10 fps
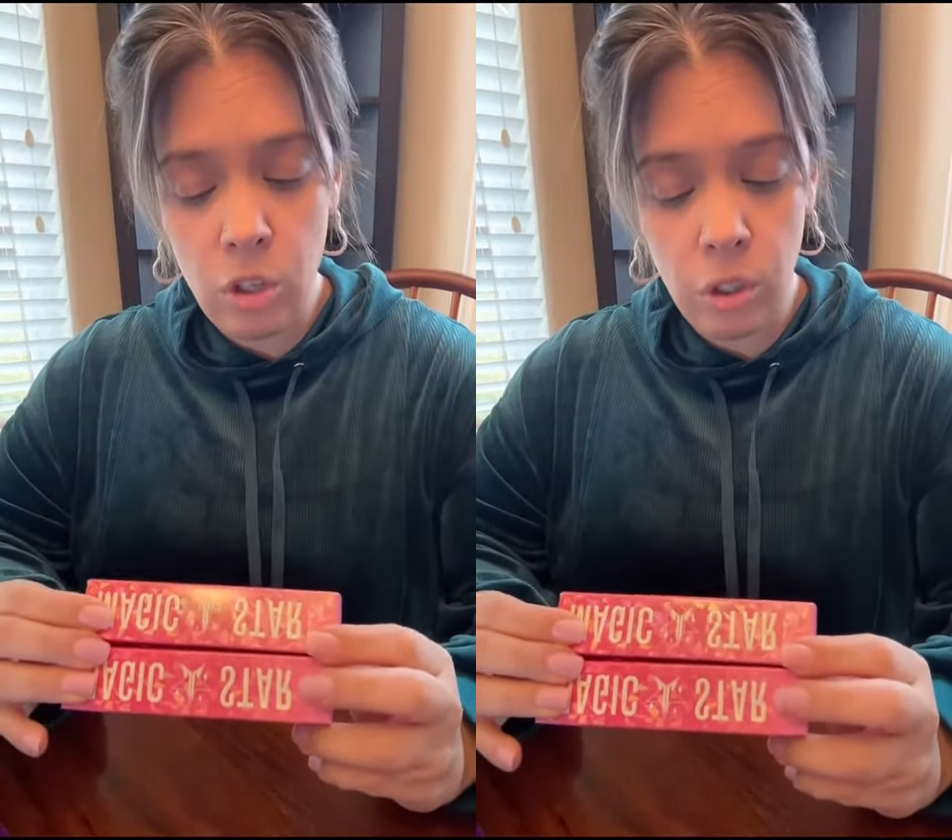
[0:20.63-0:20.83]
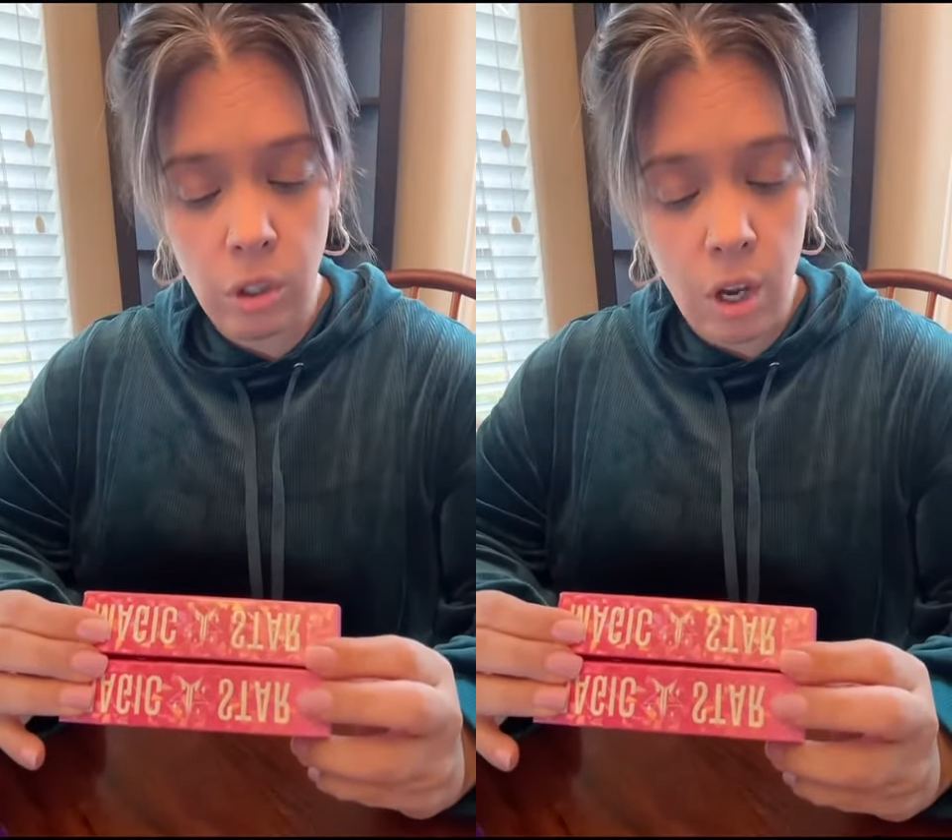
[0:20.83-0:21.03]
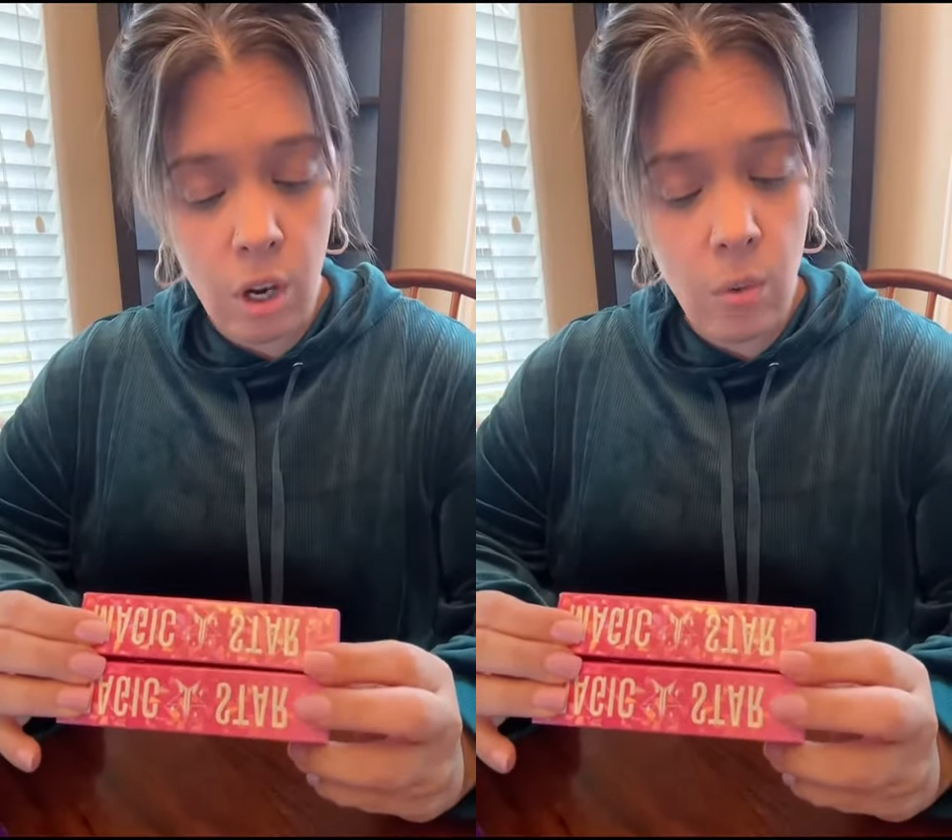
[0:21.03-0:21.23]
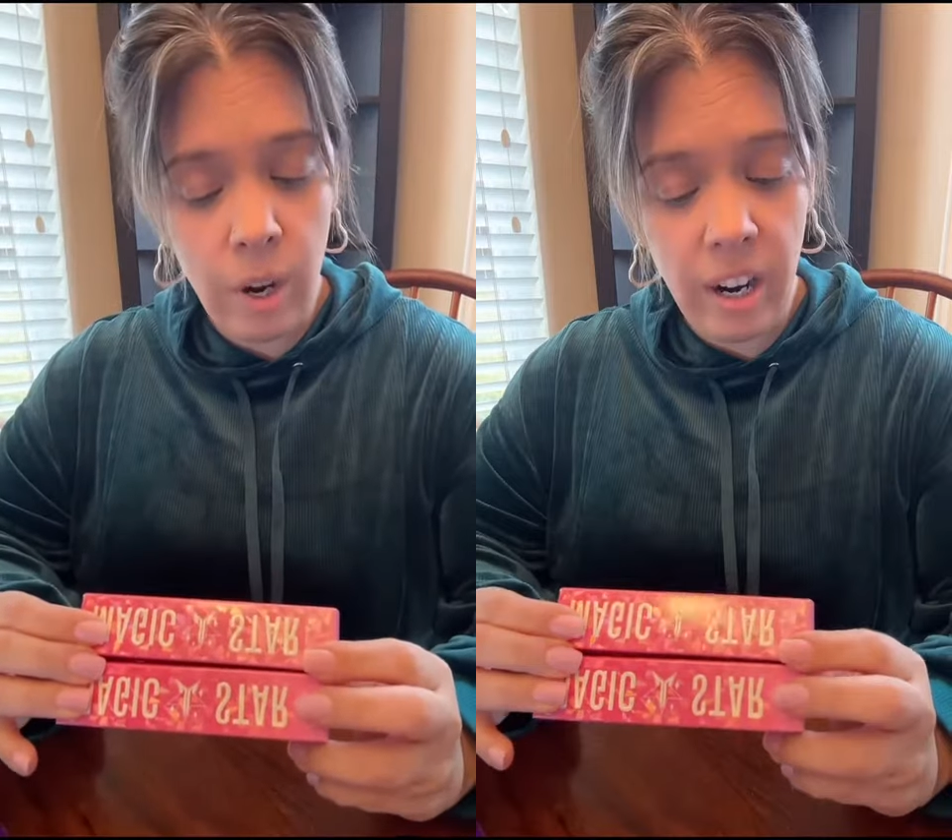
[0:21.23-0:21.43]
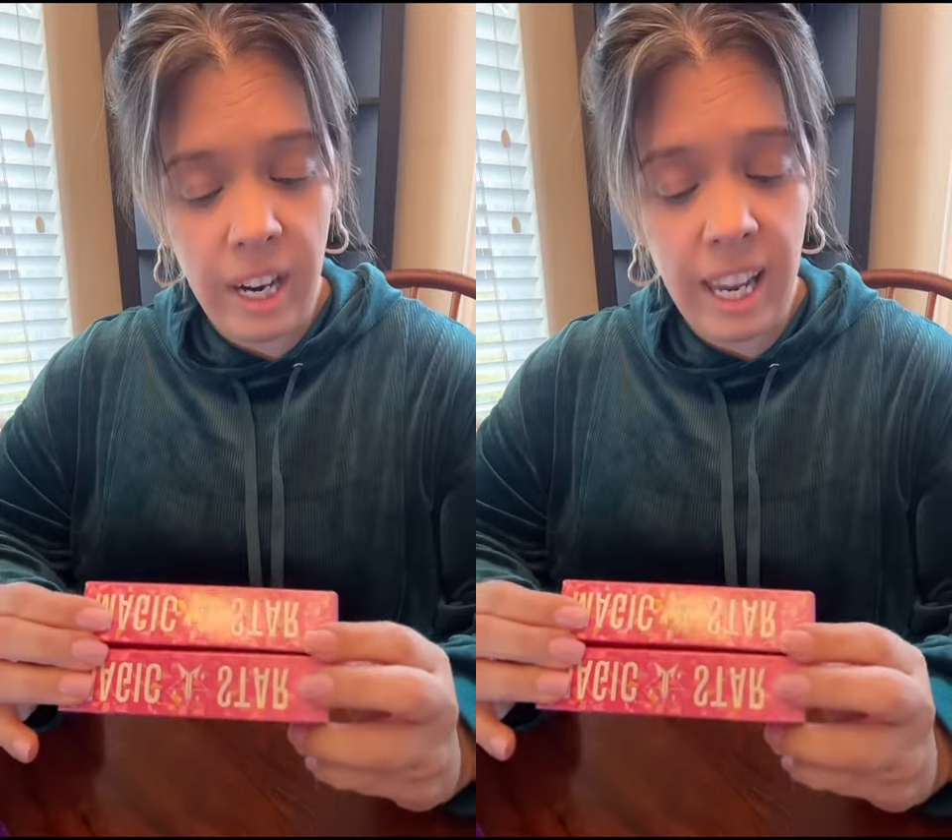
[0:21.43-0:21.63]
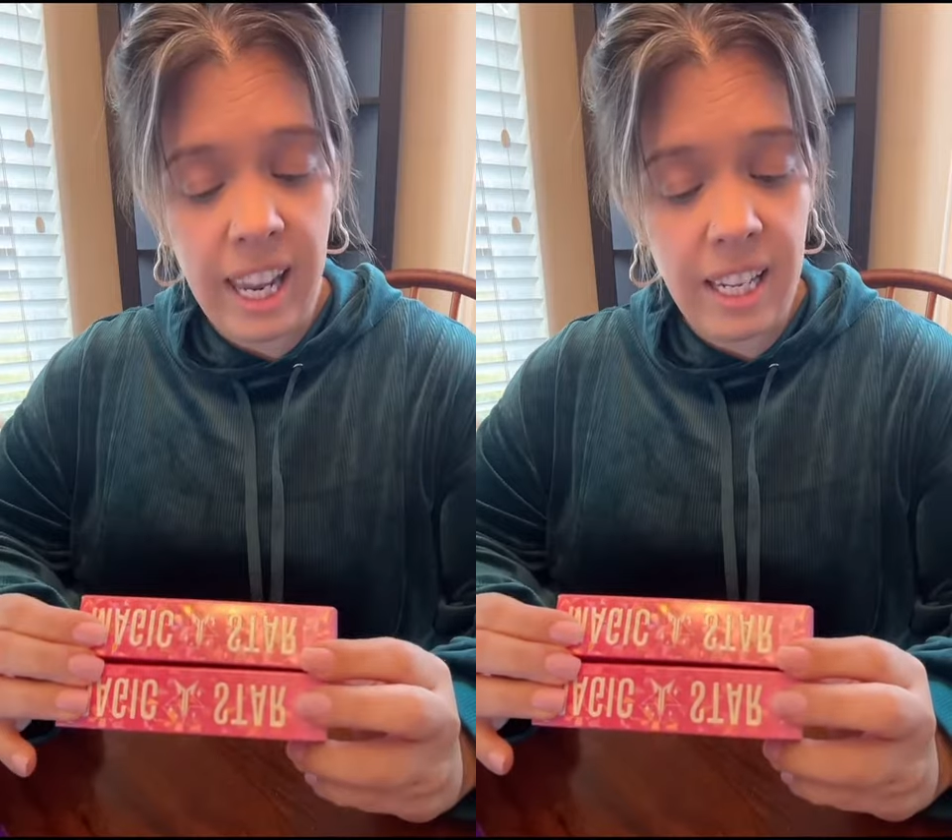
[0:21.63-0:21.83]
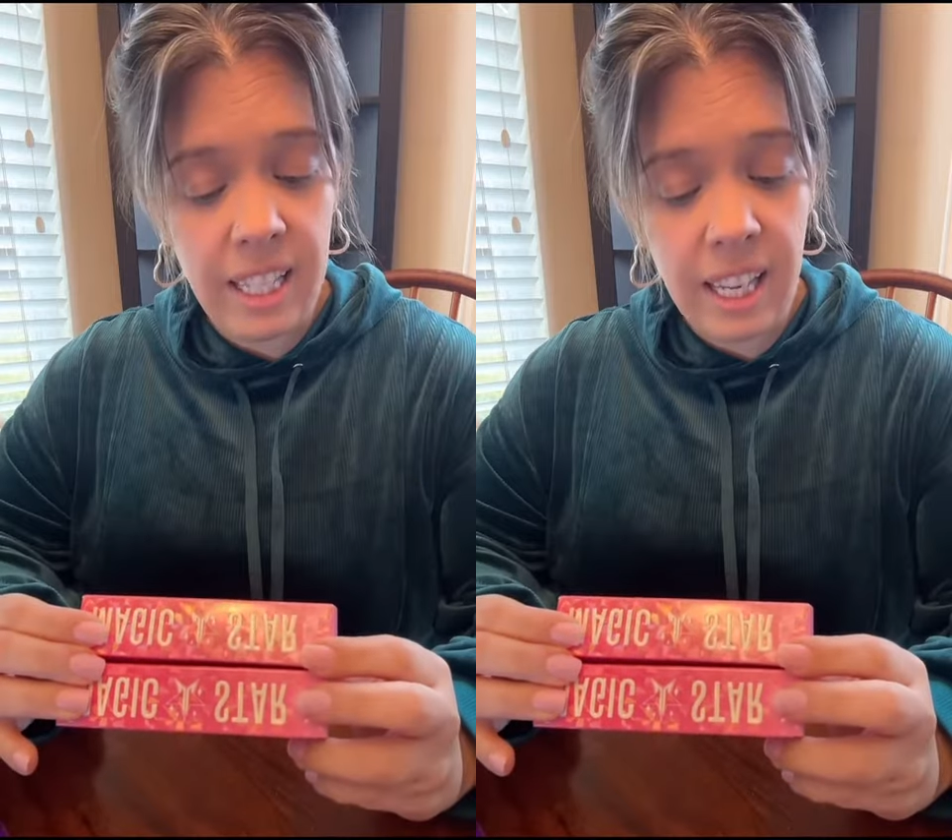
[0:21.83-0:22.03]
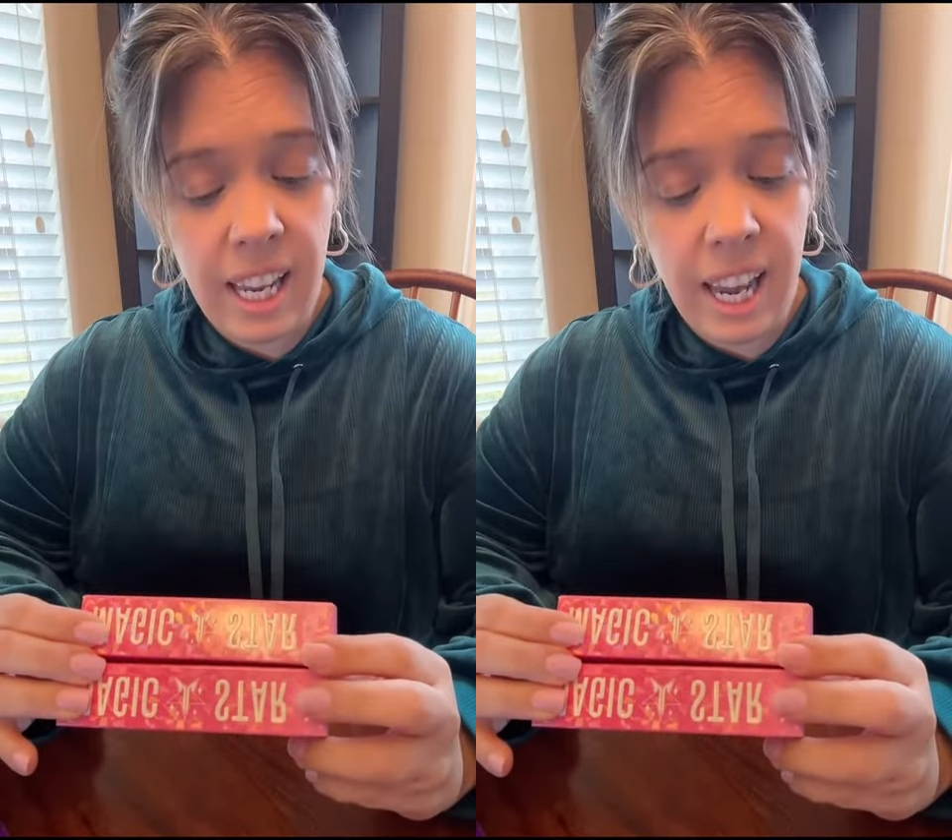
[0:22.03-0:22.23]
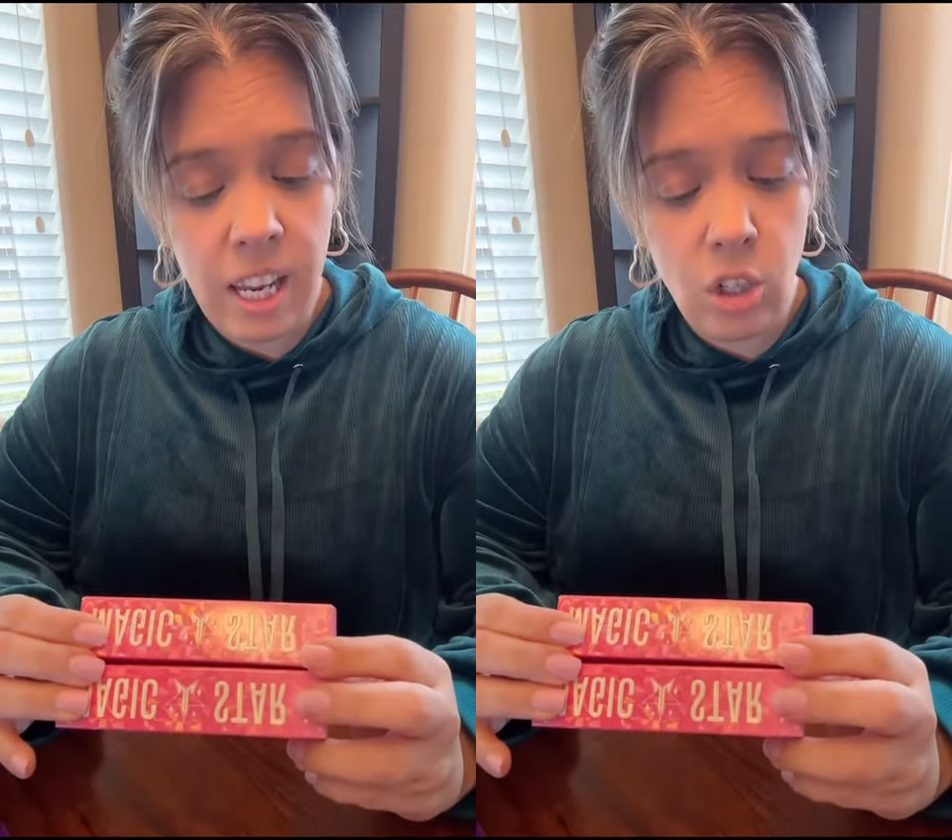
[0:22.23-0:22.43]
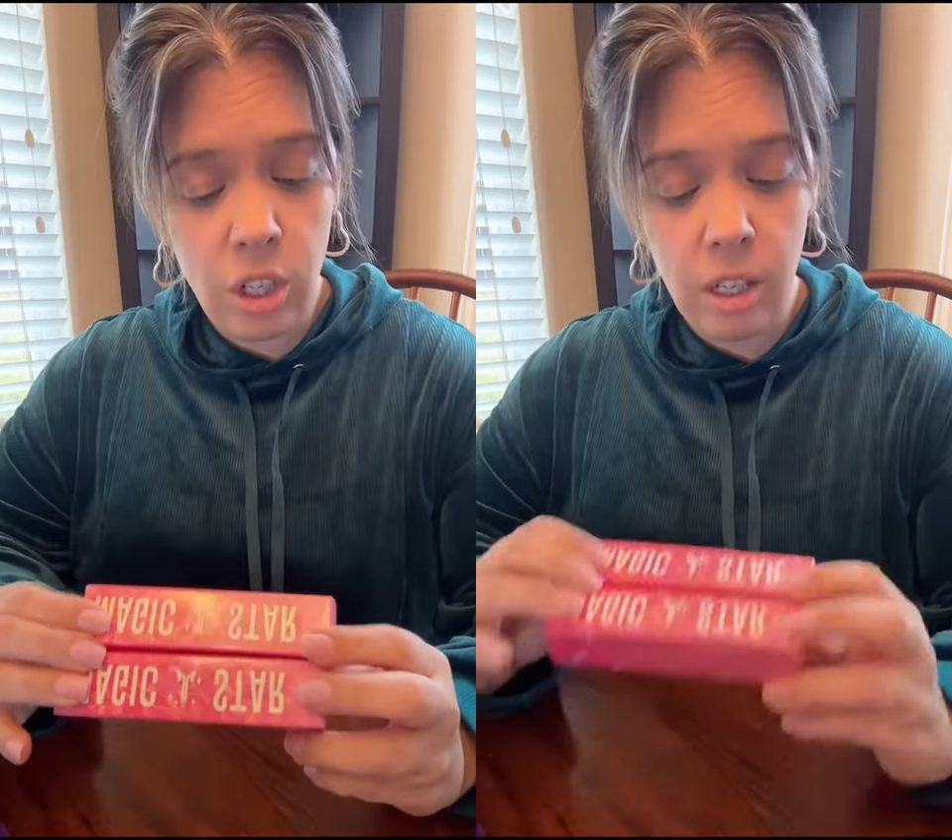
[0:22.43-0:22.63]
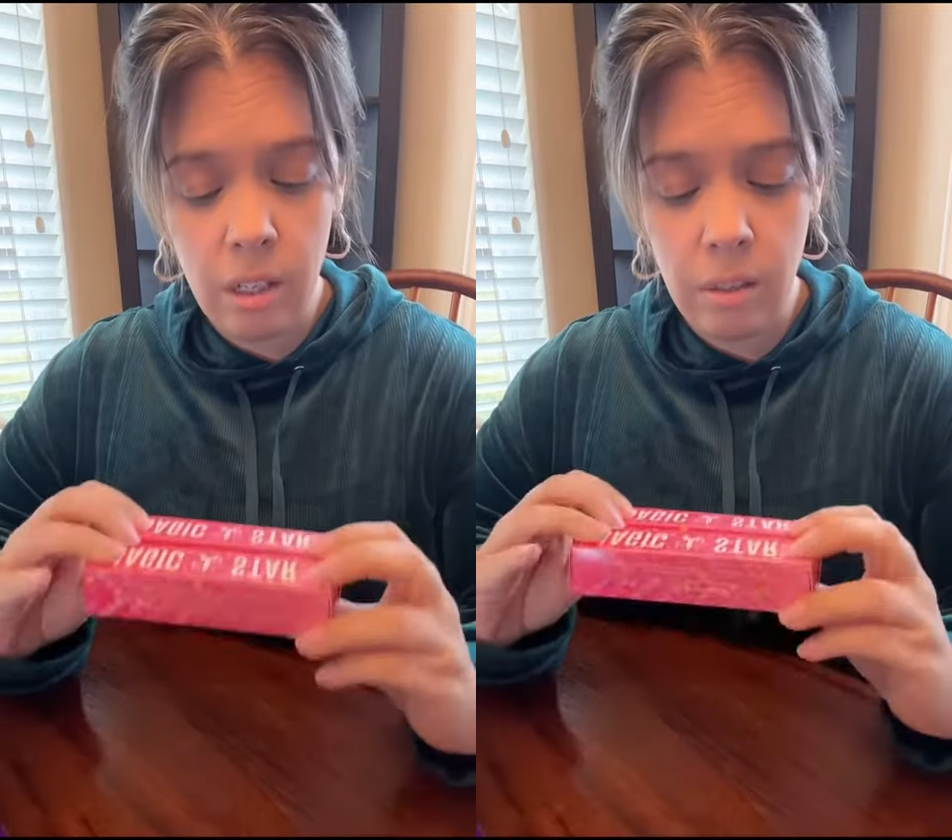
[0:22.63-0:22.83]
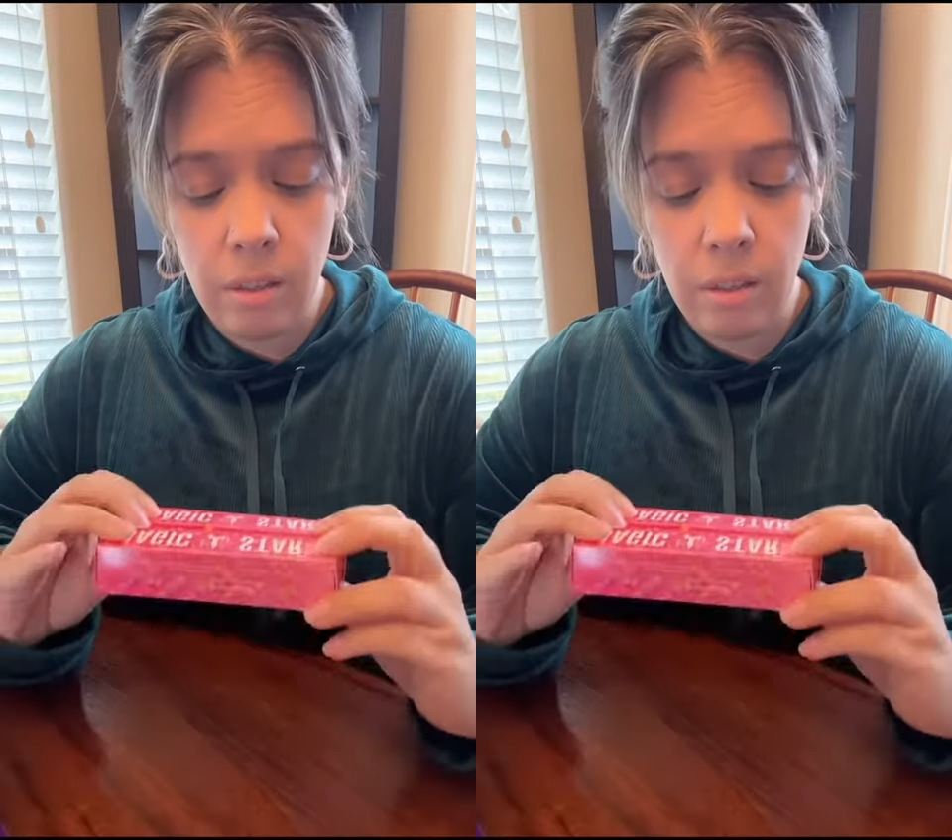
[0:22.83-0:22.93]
long wearing, anti-aging,